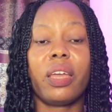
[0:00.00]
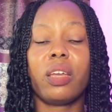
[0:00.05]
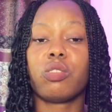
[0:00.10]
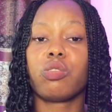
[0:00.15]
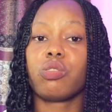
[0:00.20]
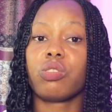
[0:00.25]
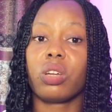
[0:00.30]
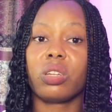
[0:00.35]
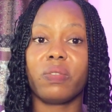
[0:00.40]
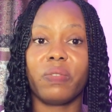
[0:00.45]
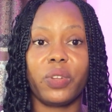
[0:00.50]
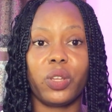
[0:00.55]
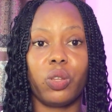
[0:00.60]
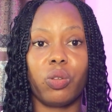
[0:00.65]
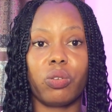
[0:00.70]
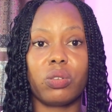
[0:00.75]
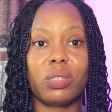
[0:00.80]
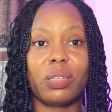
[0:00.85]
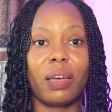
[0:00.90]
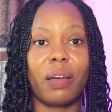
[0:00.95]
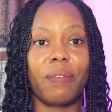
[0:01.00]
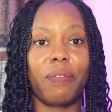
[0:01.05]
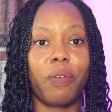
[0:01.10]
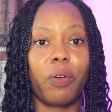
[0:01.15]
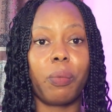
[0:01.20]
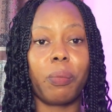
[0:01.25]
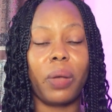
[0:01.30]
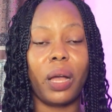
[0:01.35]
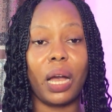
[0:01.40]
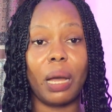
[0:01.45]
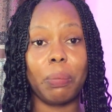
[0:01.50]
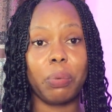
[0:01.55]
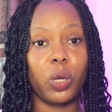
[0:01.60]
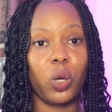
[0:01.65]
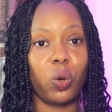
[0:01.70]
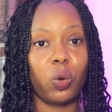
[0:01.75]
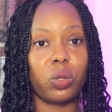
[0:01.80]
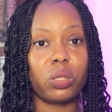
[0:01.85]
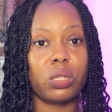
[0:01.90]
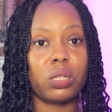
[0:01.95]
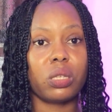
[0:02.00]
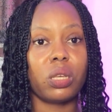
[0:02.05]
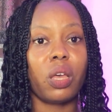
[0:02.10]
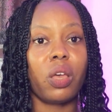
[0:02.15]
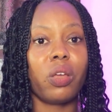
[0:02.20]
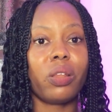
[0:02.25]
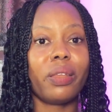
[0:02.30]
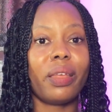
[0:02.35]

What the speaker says: in short videos. They are from CapCut.